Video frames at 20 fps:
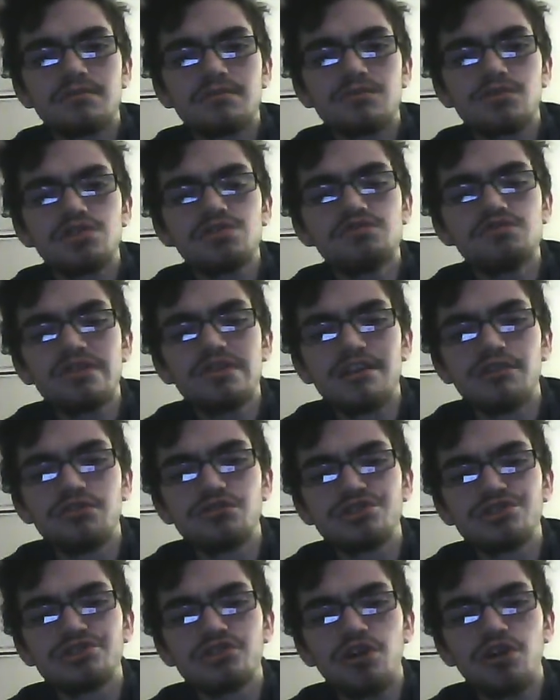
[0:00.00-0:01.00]
2
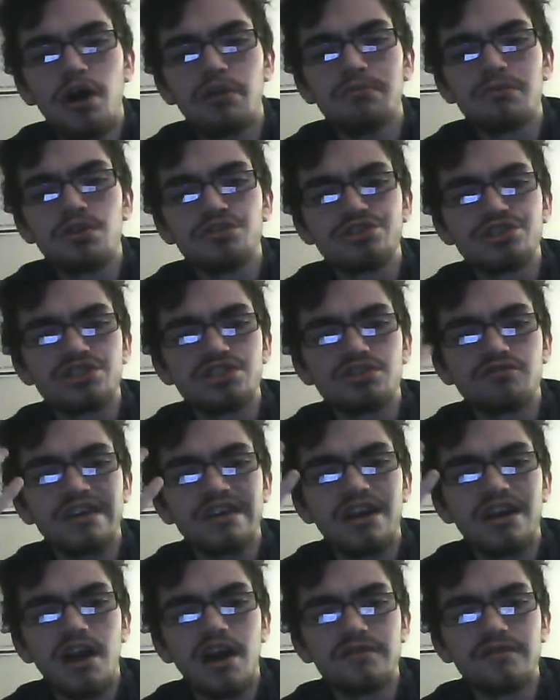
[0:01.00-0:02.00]
years almost to
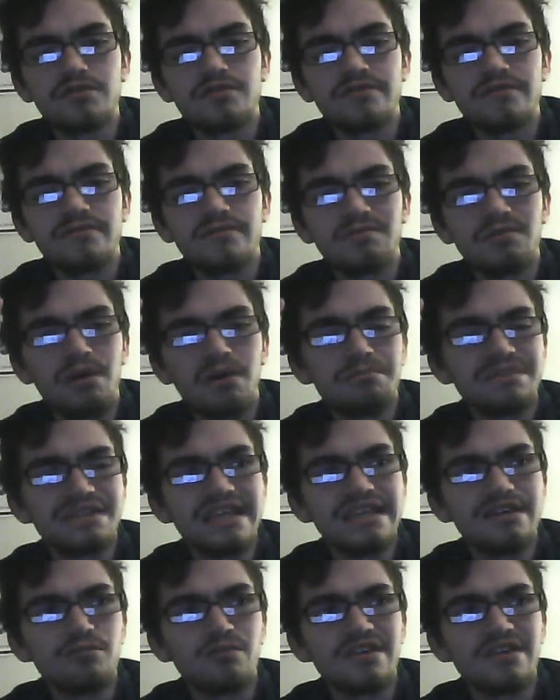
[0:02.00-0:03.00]
recover
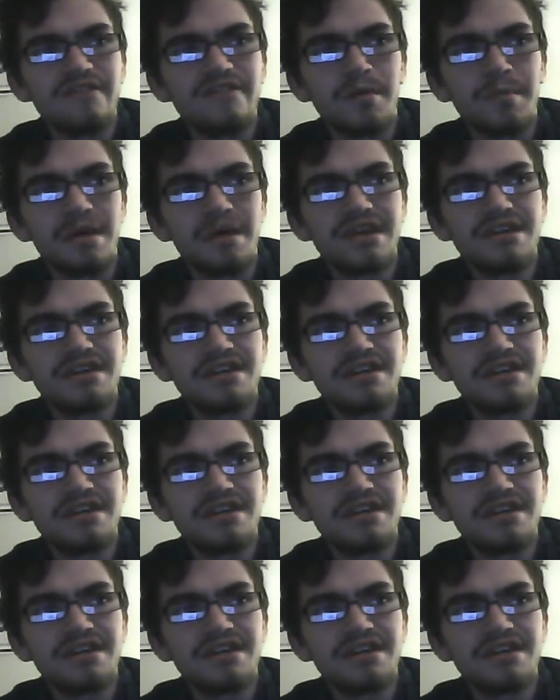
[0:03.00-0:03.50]
completely from it.